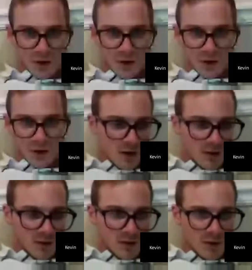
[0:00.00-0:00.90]

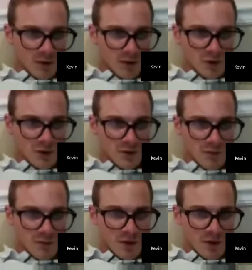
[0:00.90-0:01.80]
Sounds good to
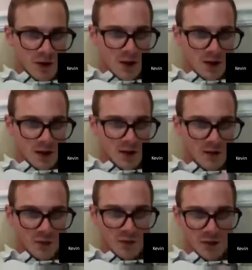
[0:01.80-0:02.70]
me. Let's
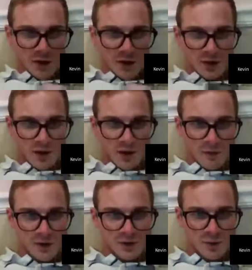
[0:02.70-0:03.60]
move on to the
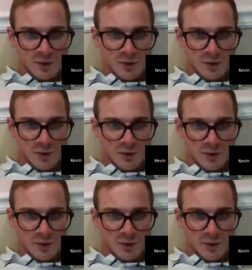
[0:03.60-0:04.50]
first one of
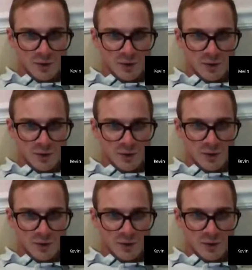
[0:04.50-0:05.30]
section 2.